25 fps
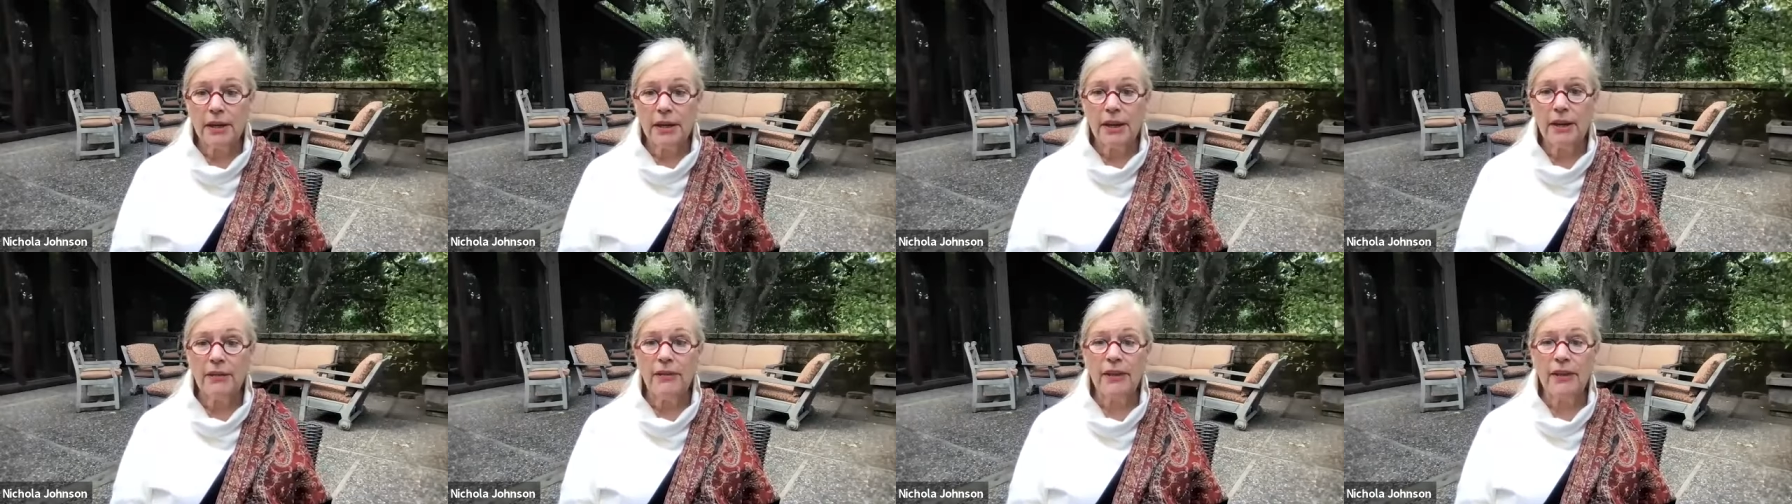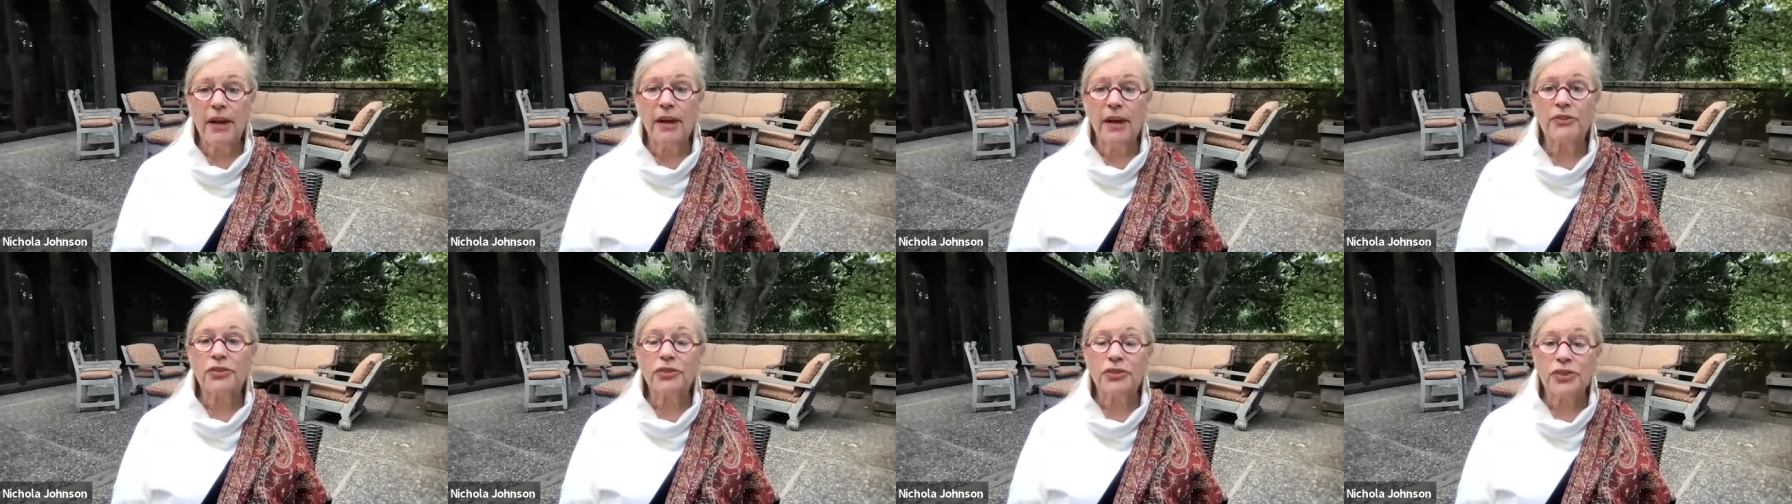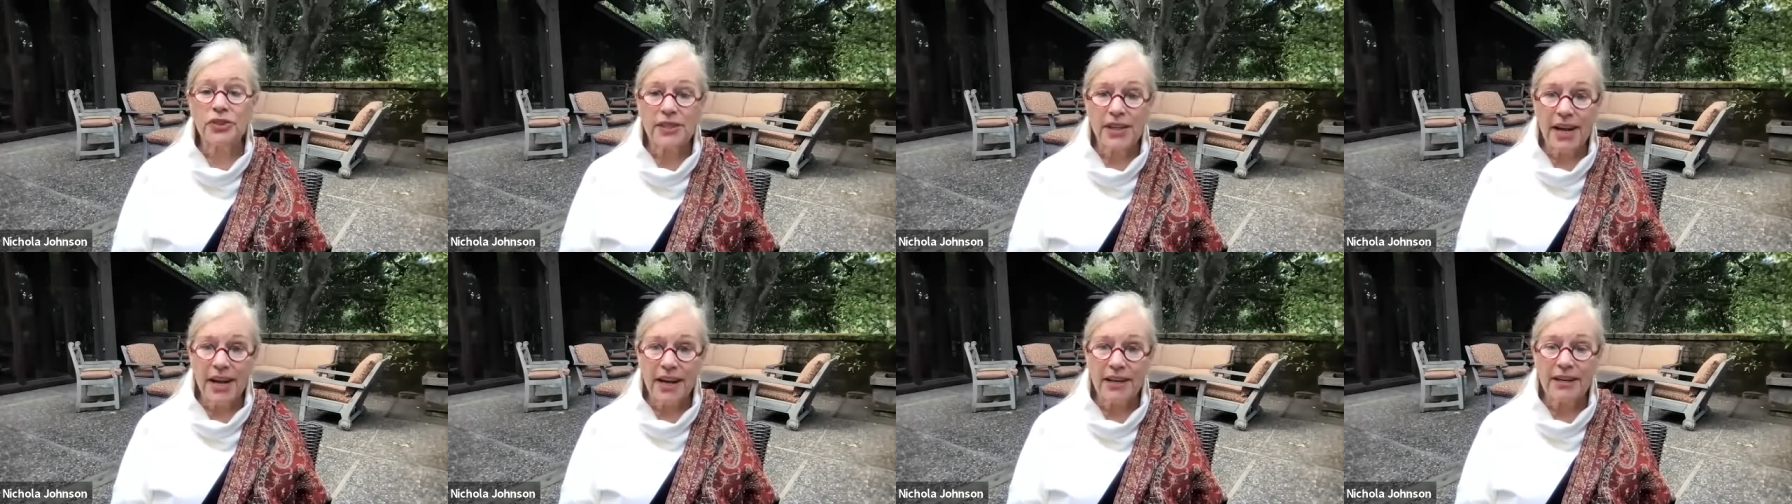in the
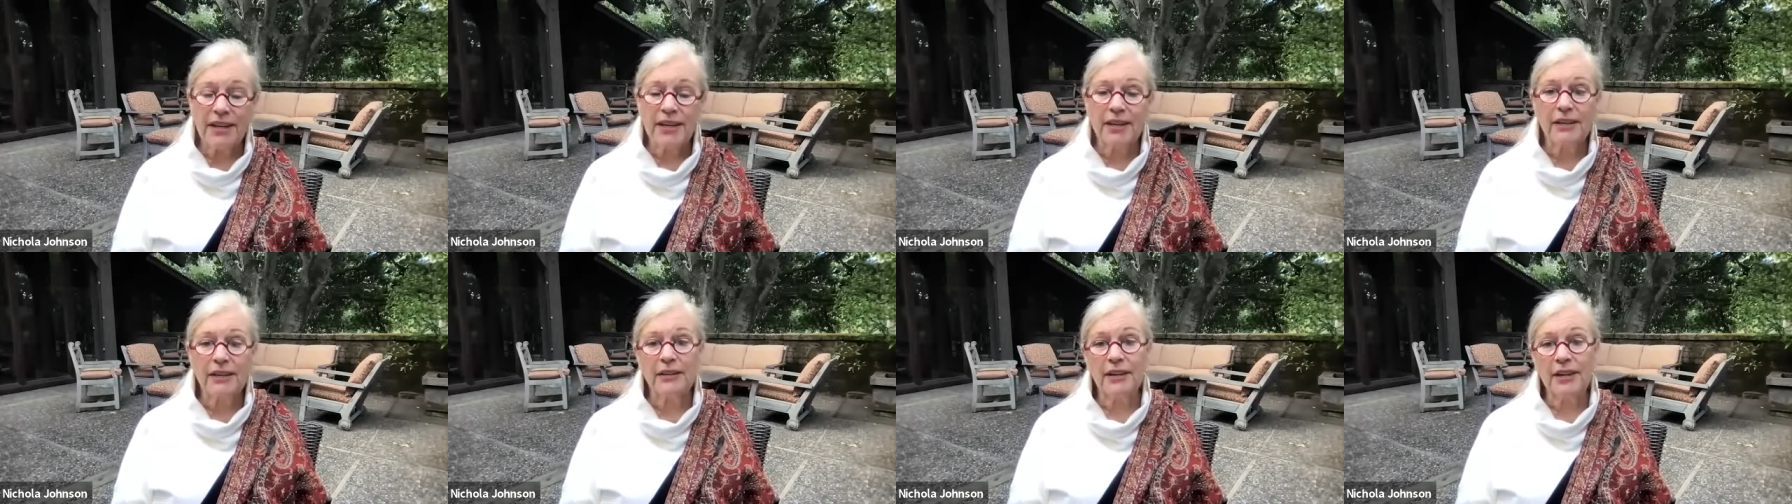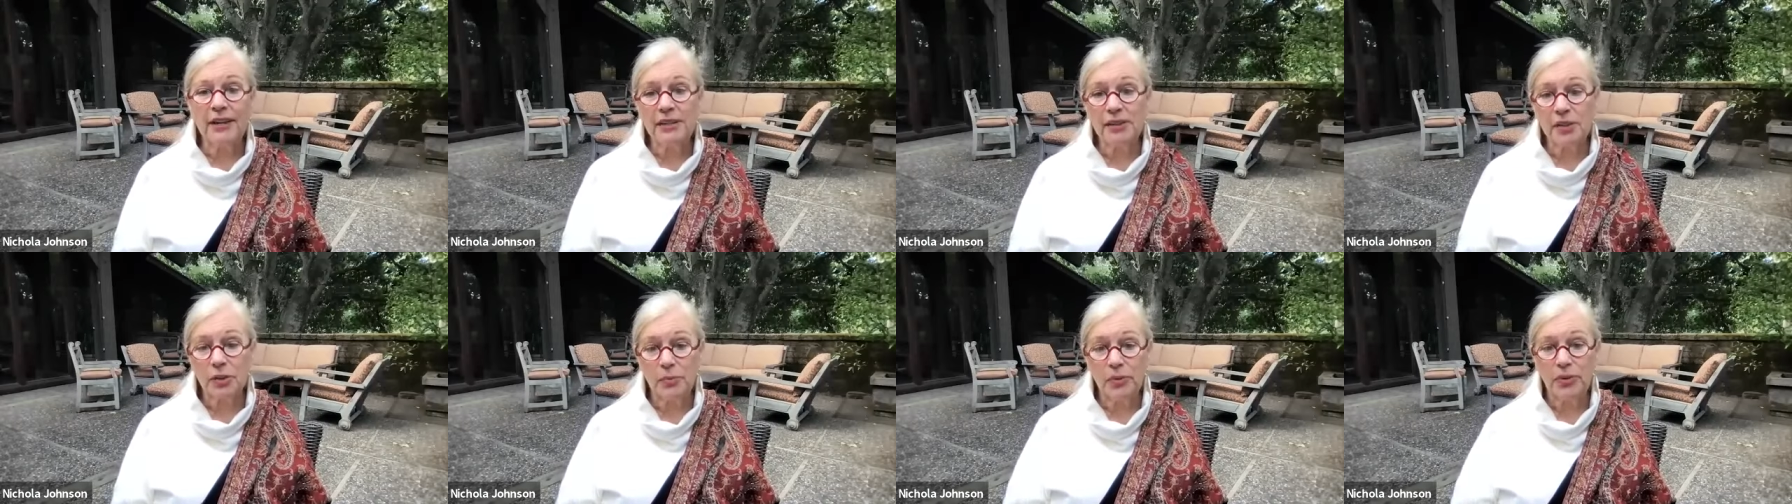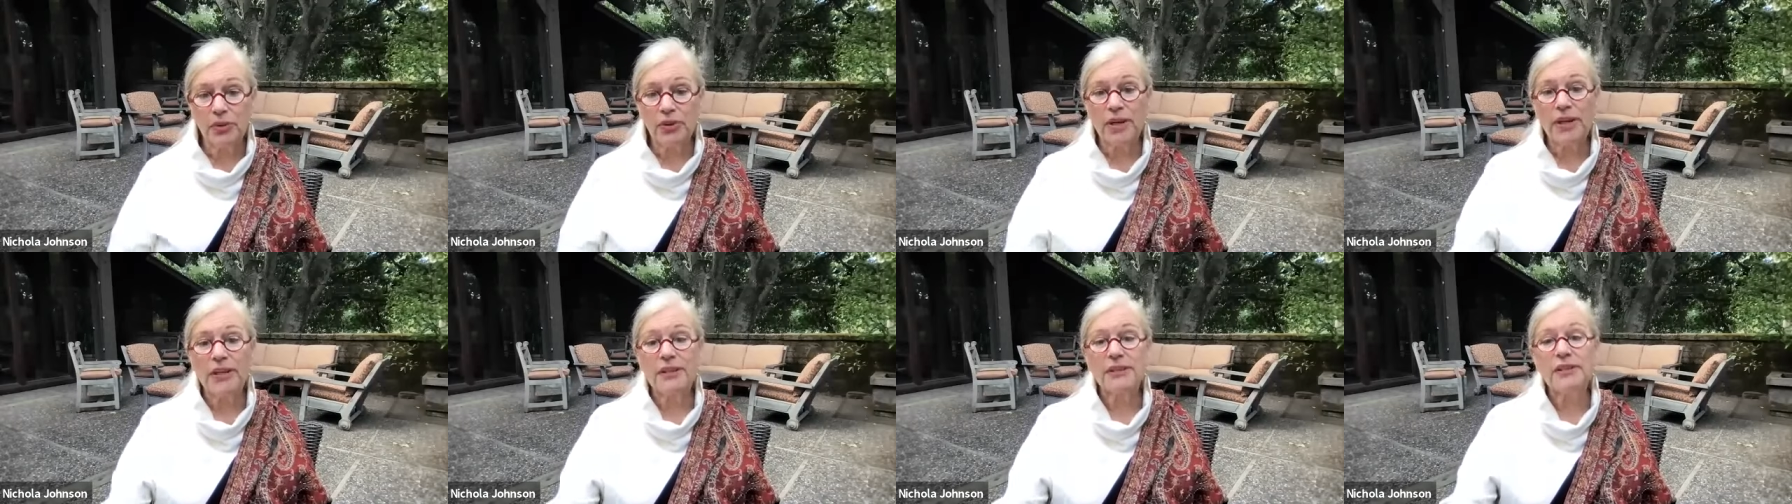understanding and the
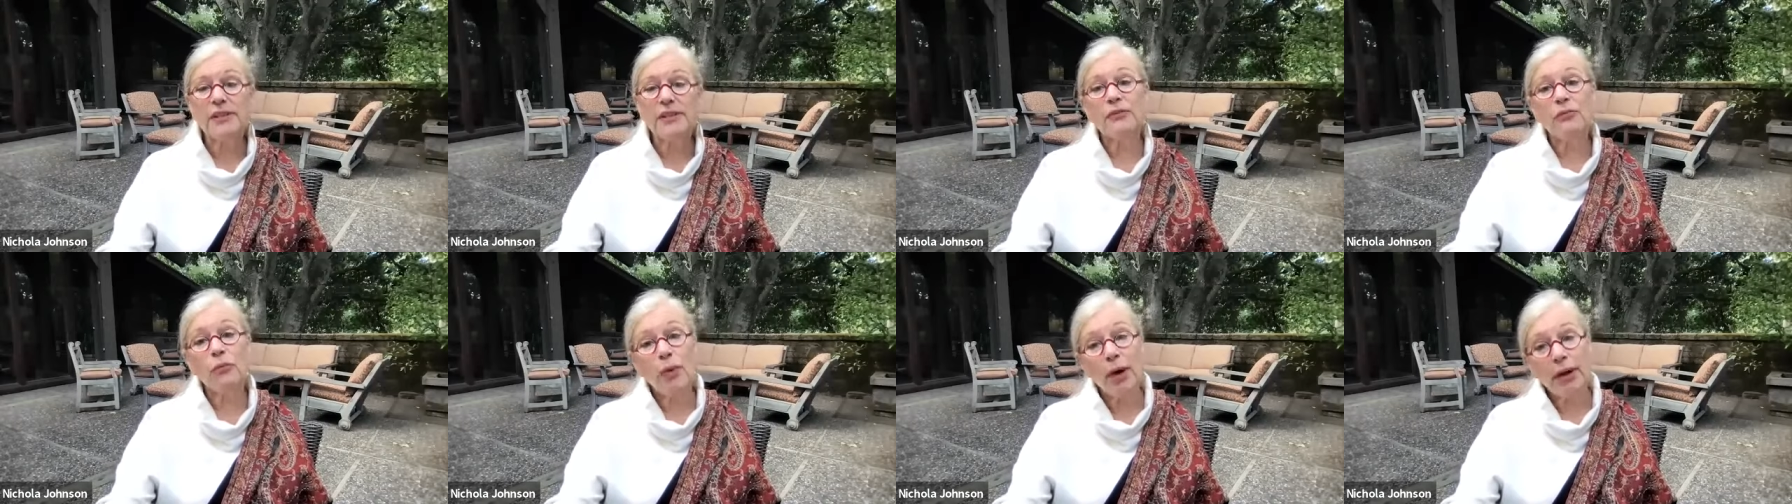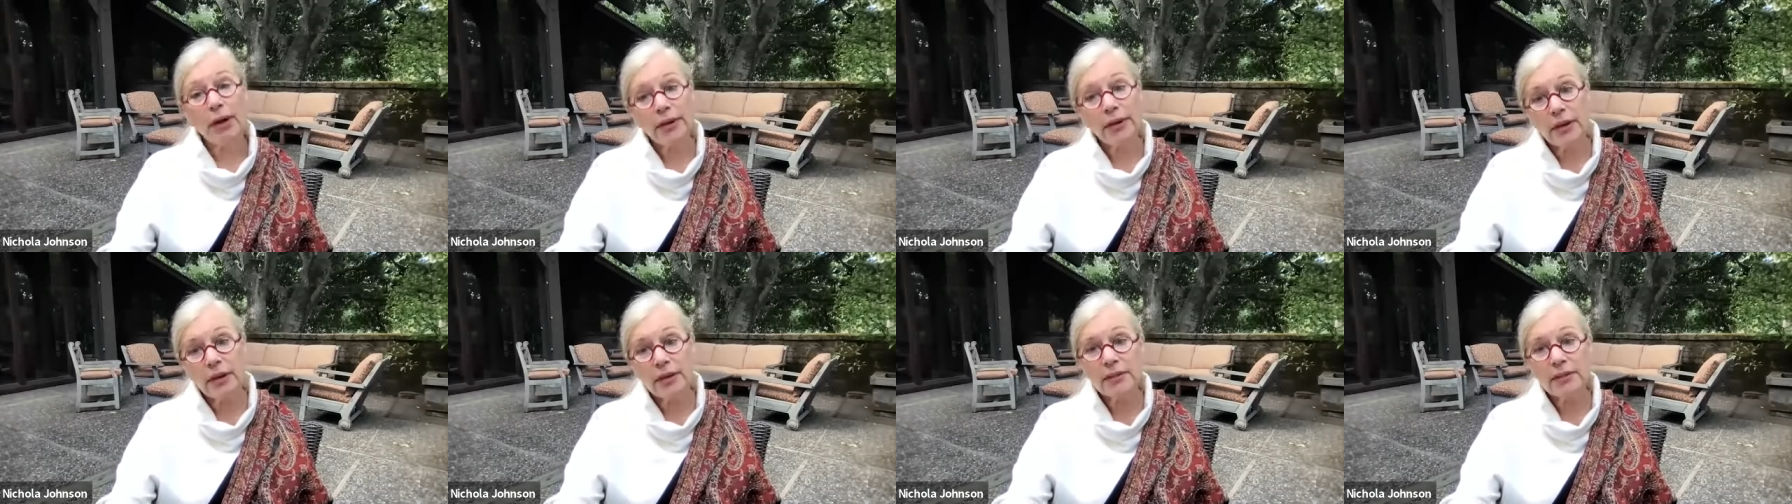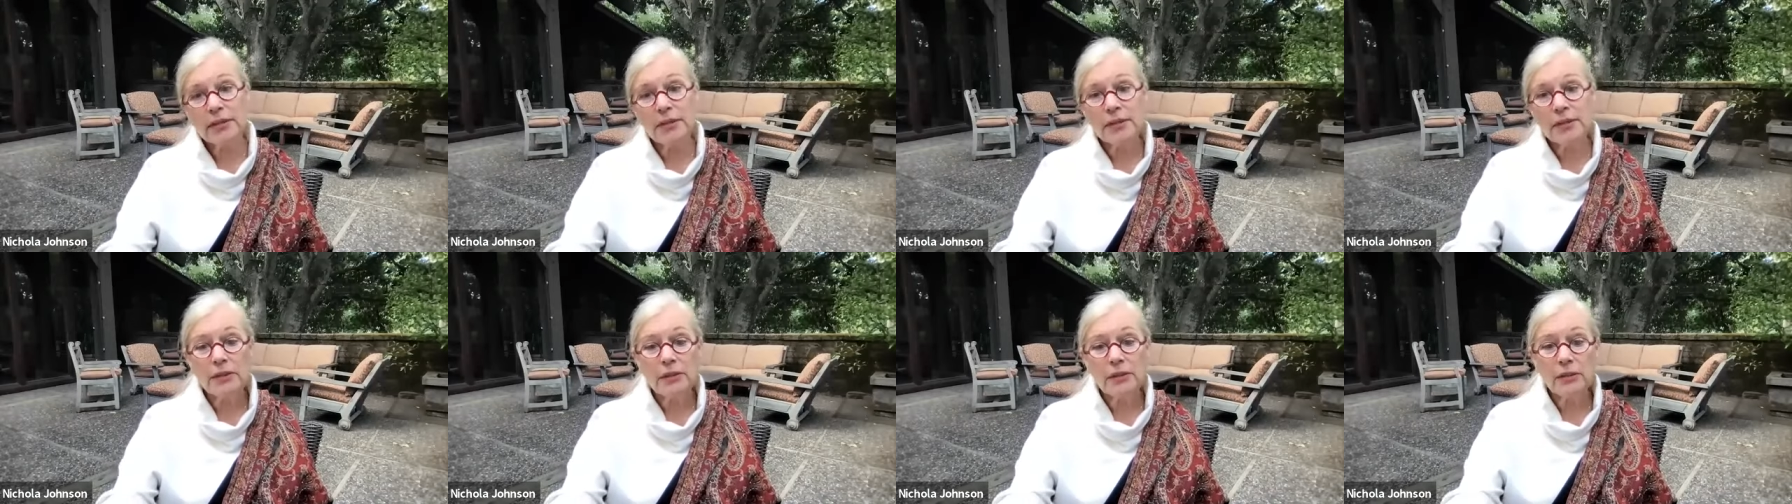experience of
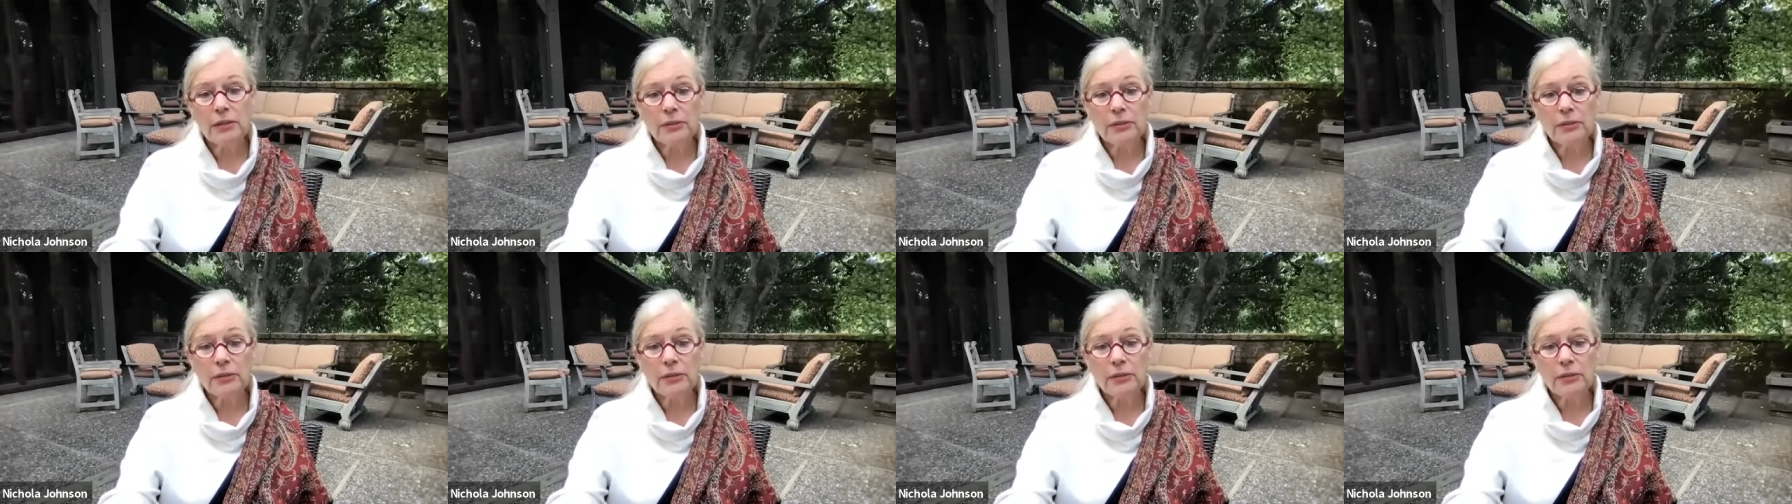oneness.